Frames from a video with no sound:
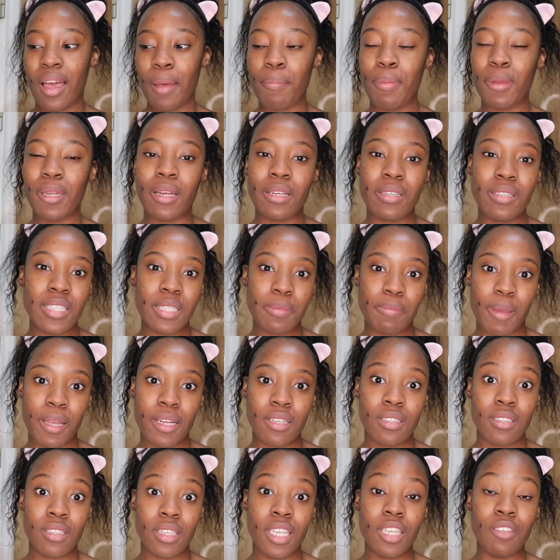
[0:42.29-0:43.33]
bit
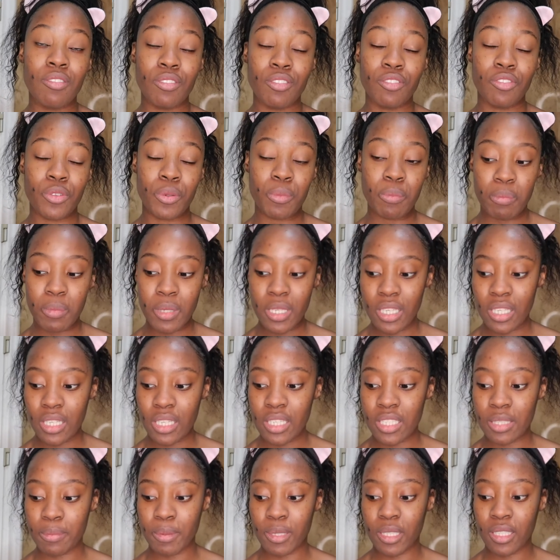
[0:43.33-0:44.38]
unexpected even for
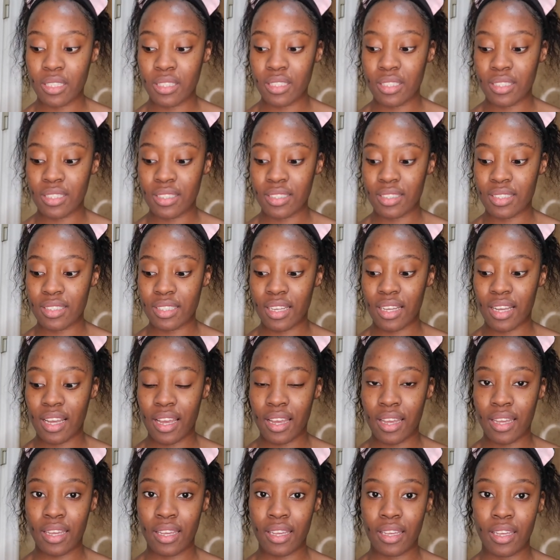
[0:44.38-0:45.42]
me is because
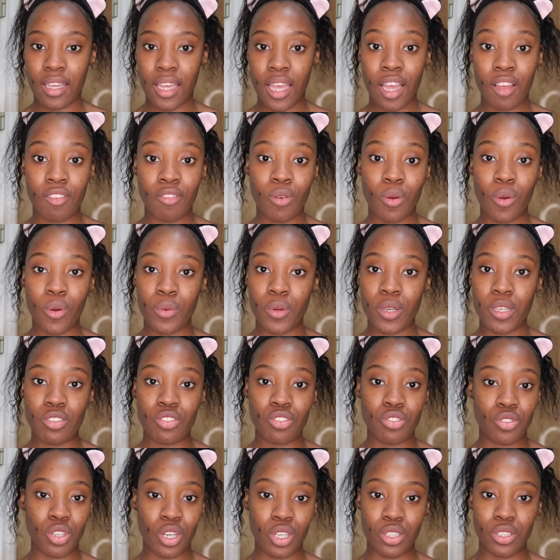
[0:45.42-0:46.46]
I have always
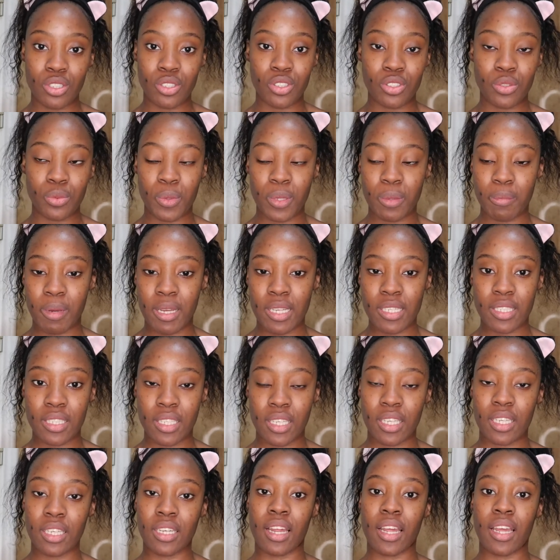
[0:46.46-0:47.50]
struggled with my
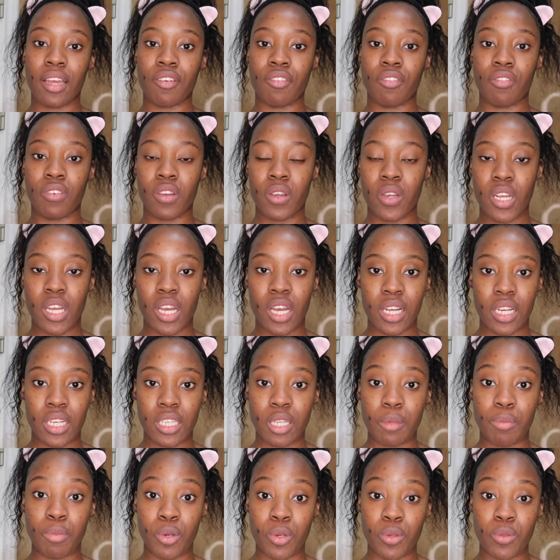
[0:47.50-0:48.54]
skin. I have very
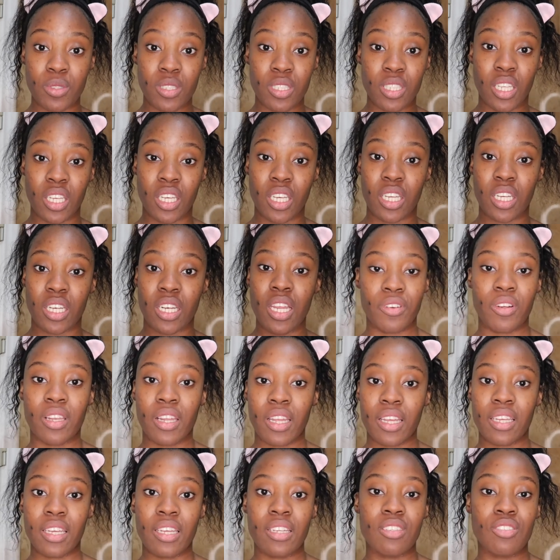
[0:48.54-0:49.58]
acne prone skin, but
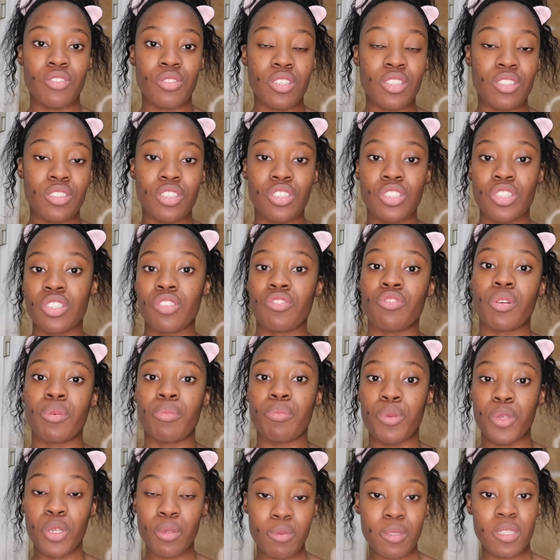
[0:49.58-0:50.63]
like it transitioned from
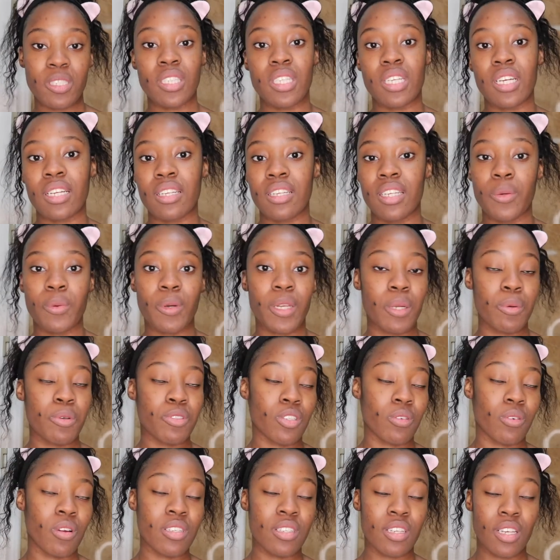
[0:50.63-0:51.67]
puberty acne when I was
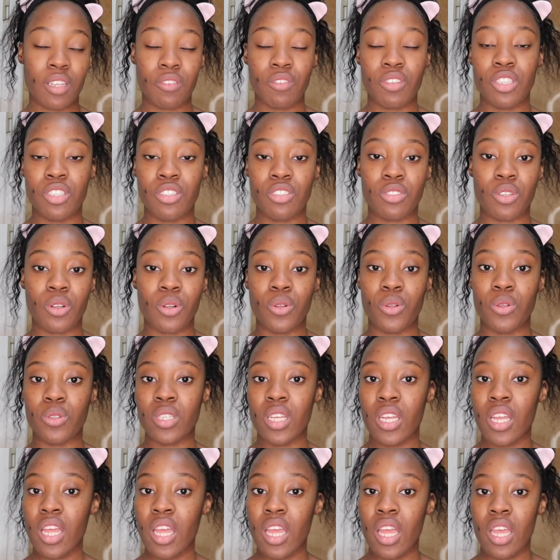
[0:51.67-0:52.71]
around 11 years
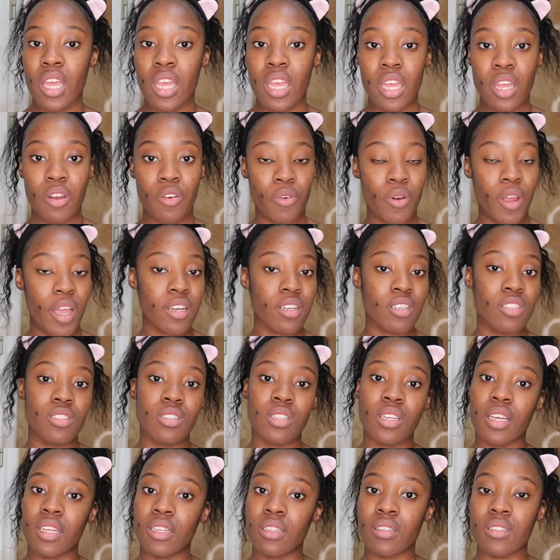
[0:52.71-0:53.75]
old right
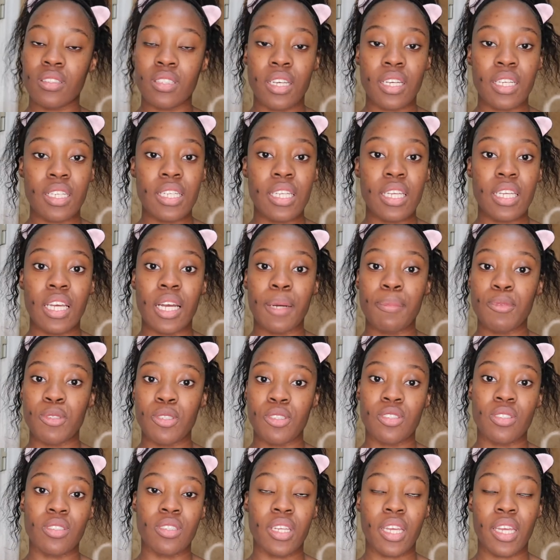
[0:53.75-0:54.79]
into adult acne up to
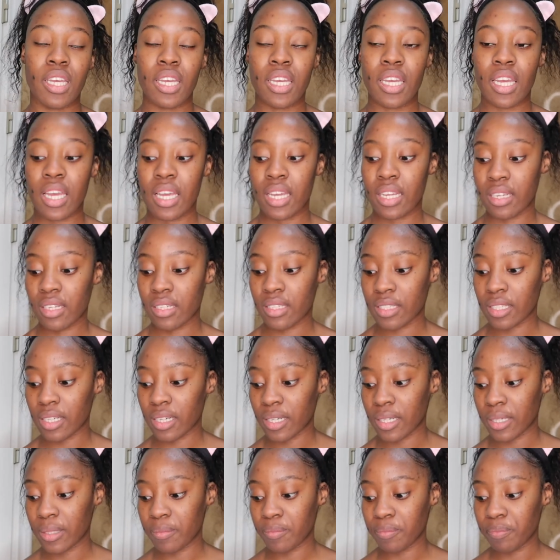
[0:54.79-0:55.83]
today.
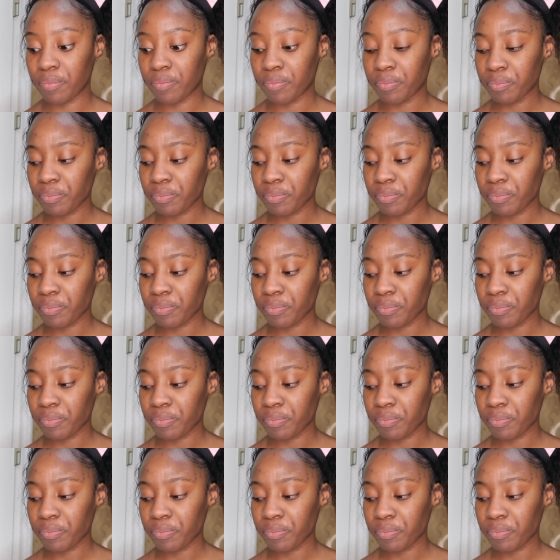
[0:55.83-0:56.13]
And